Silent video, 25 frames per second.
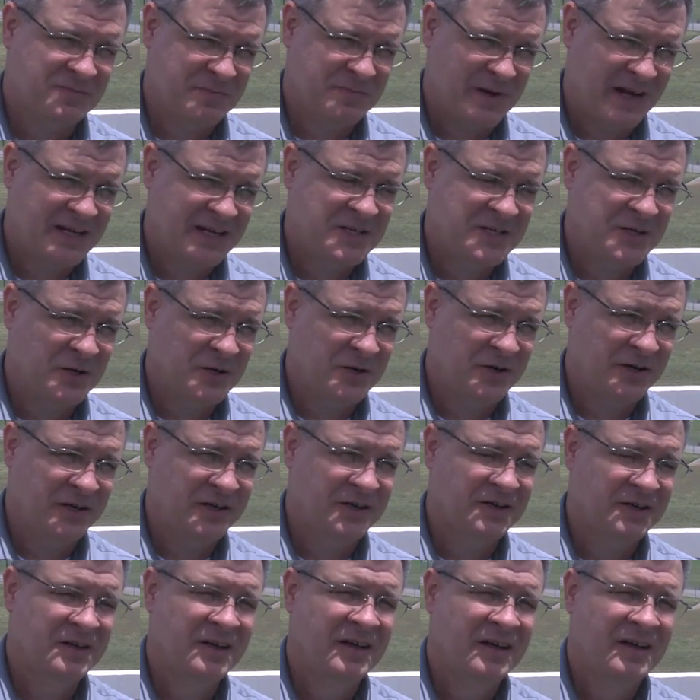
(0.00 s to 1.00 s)

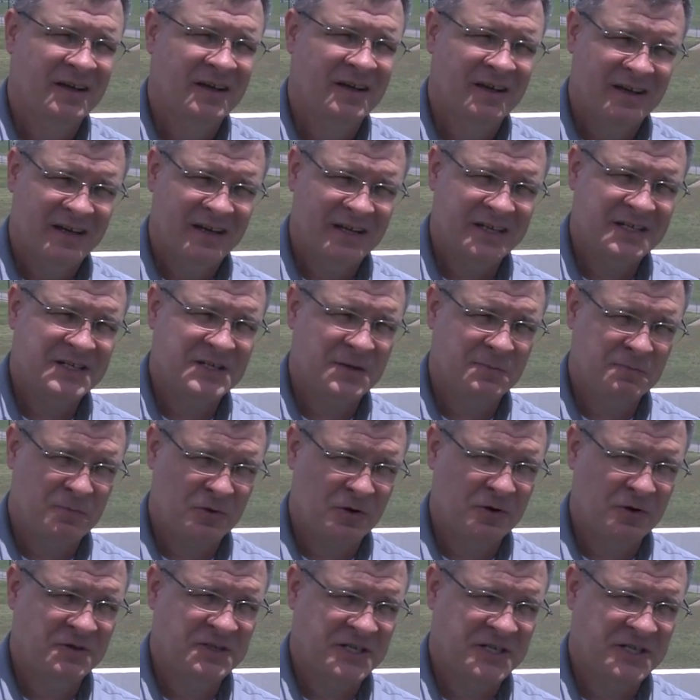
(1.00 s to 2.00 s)
bacteria, and some
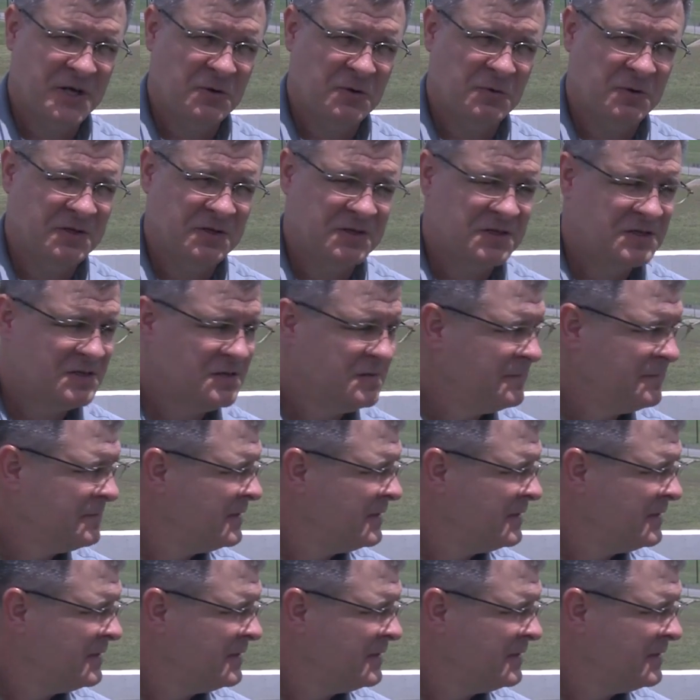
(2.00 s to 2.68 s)
protozoans.